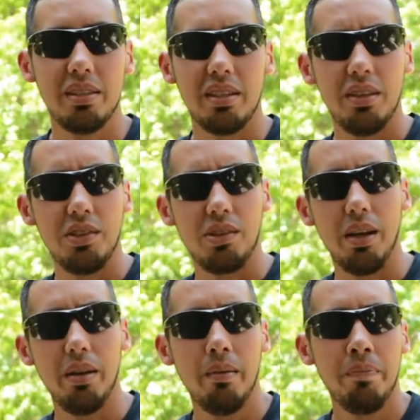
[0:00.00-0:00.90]
in this
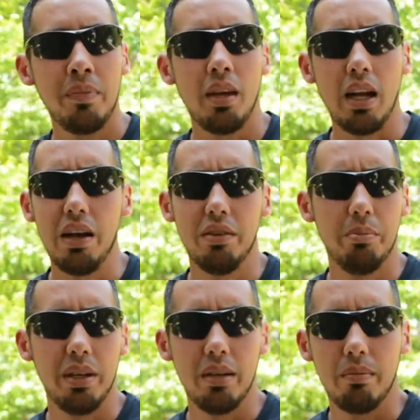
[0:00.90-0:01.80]
industry. And I
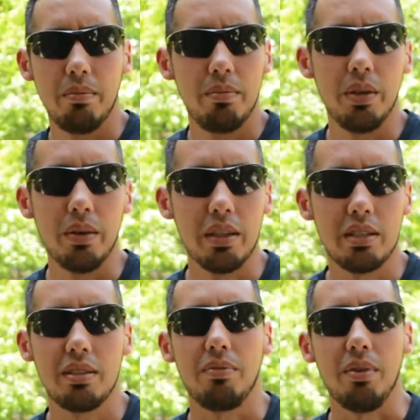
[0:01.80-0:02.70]
haven't been doing
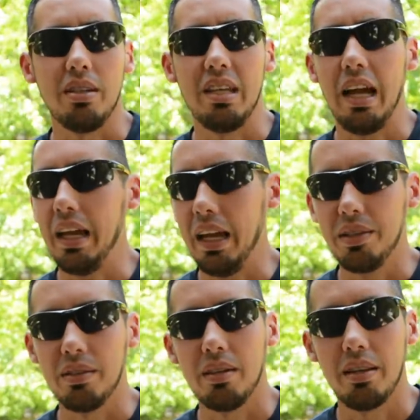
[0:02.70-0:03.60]
this for
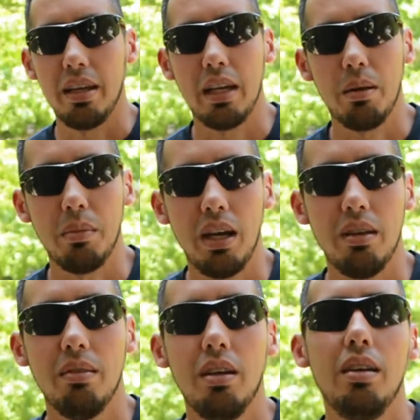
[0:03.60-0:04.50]
decades or anything. I'm
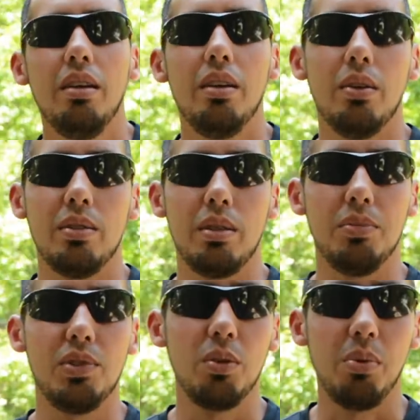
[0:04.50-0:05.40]
not you know,
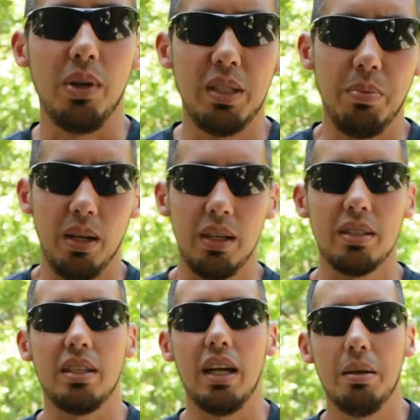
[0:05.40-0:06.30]
some super
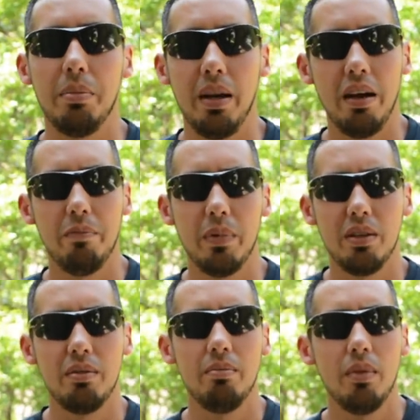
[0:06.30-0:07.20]
experienced guy, but I have
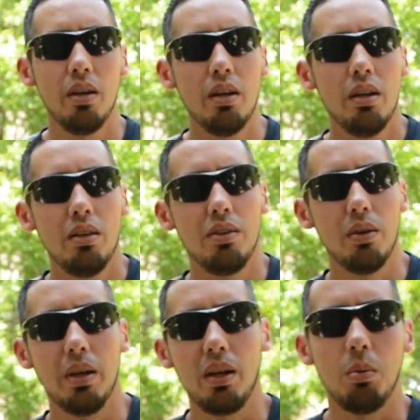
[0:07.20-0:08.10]
been
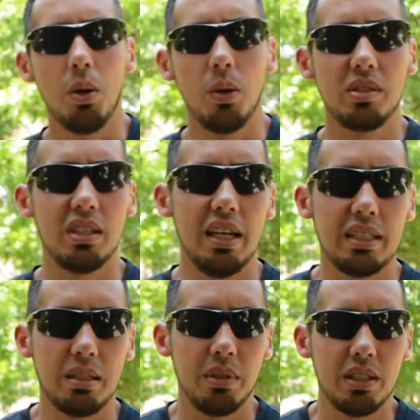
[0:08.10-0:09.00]
doing quotes and
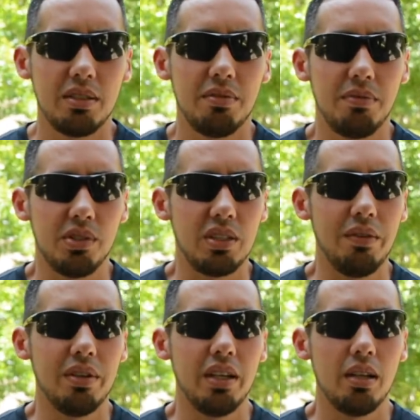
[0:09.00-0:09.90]
estimates for
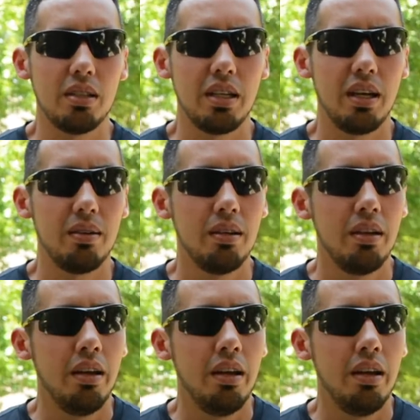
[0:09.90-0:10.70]
seven years now.